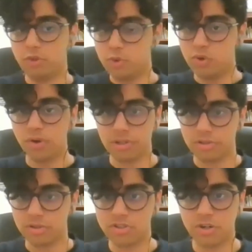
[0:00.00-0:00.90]
do your
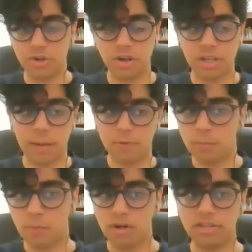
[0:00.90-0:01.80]
research into your
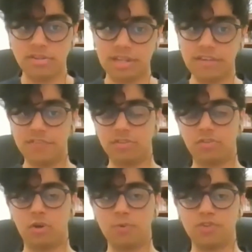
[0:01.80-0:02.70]
laptop model, see if it's
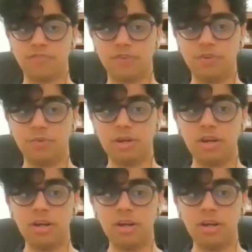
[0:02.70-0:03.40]
an option for you.